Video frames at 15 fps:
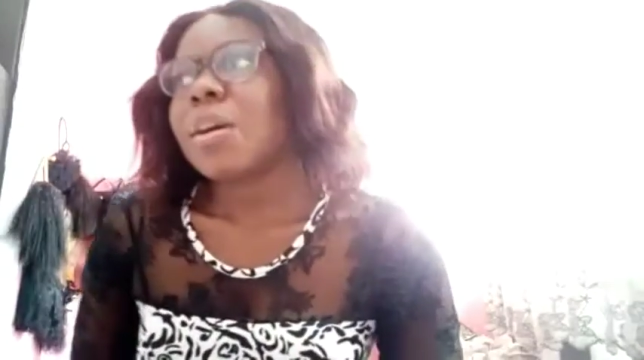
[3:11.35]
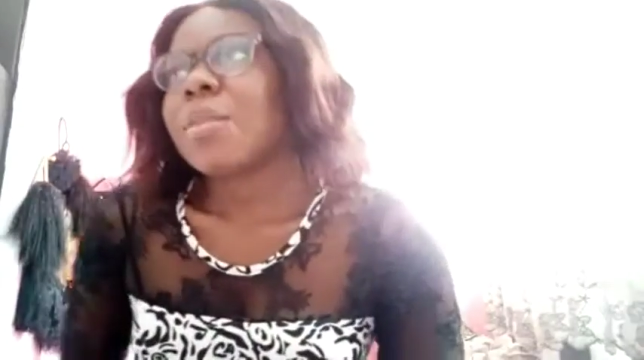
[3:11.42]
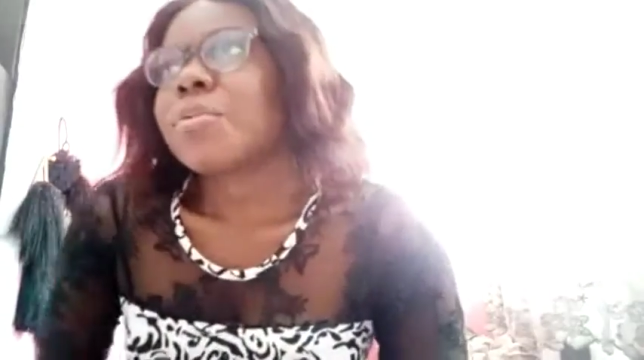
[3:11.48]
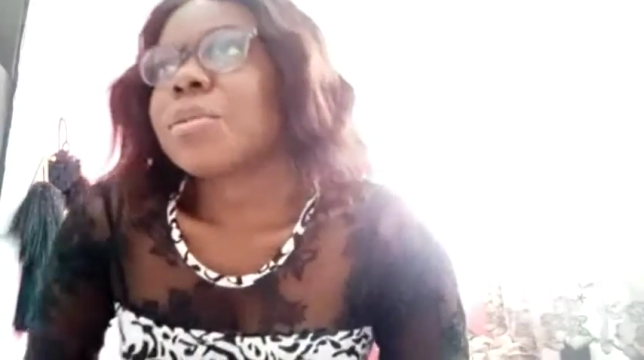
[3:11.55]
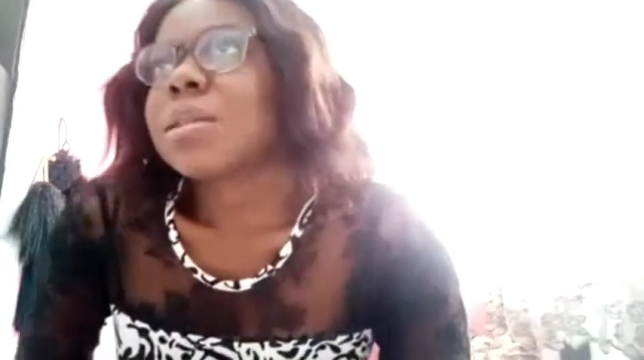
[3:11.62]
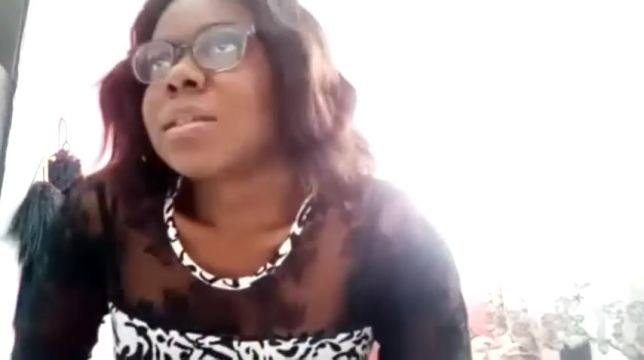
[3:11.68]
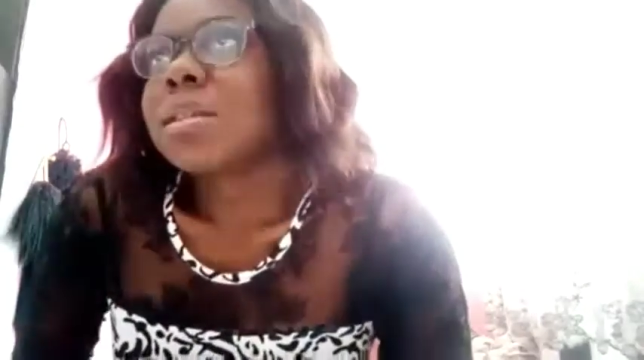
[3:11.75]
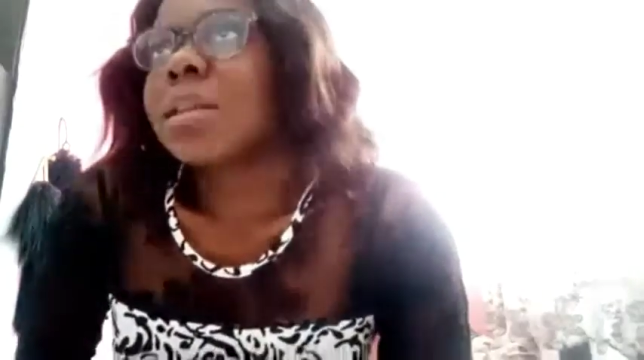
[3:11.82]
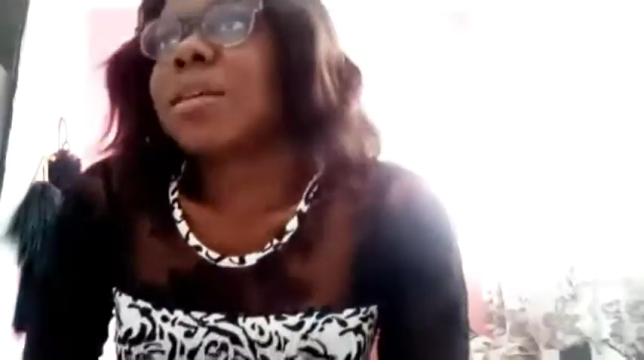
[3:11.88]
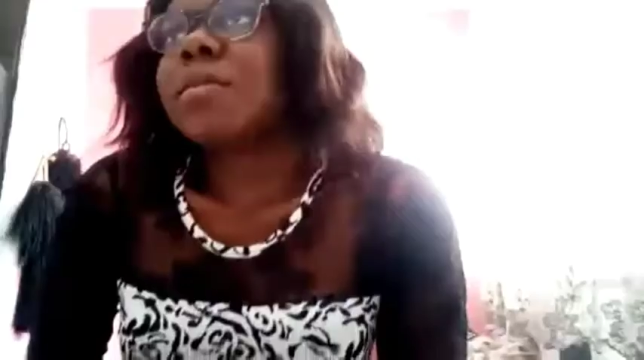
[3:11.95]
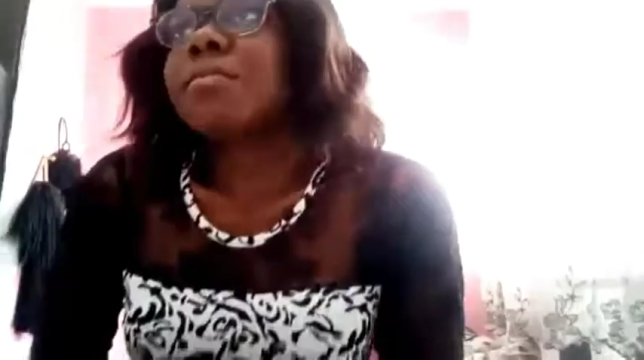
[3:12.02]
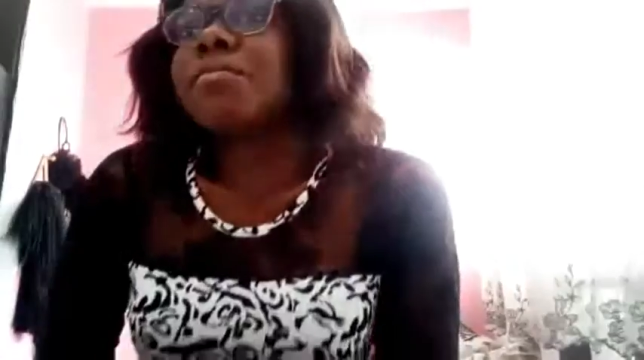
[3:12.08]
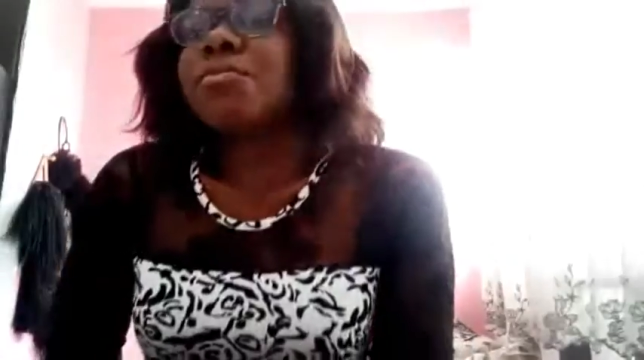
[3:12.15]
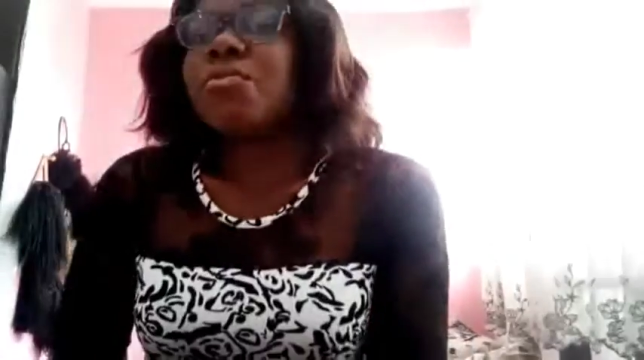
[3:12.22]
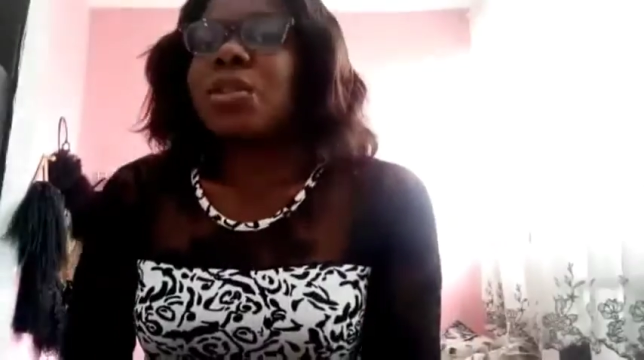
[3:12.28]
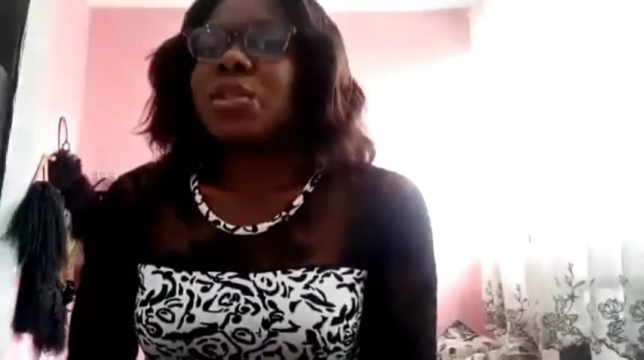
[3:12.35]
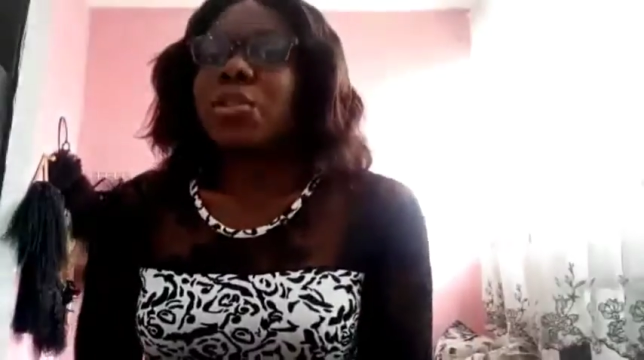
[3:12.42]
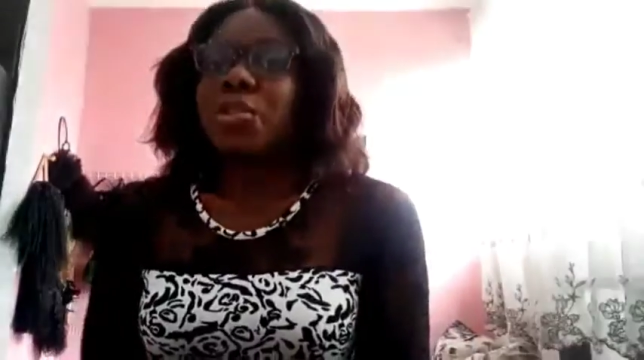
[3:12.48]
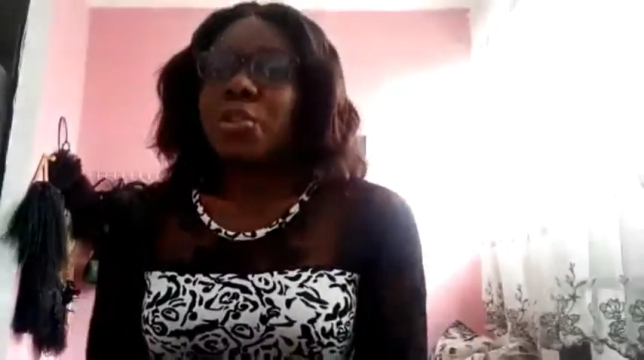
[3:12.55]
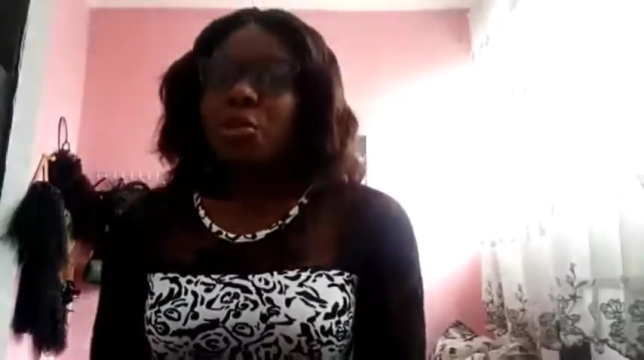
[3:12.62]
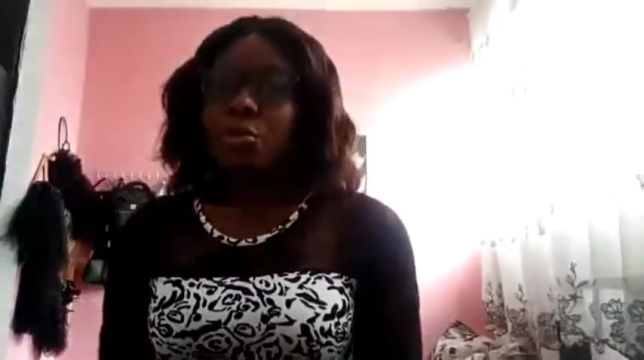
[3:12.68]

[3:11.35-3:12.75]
I would say reading your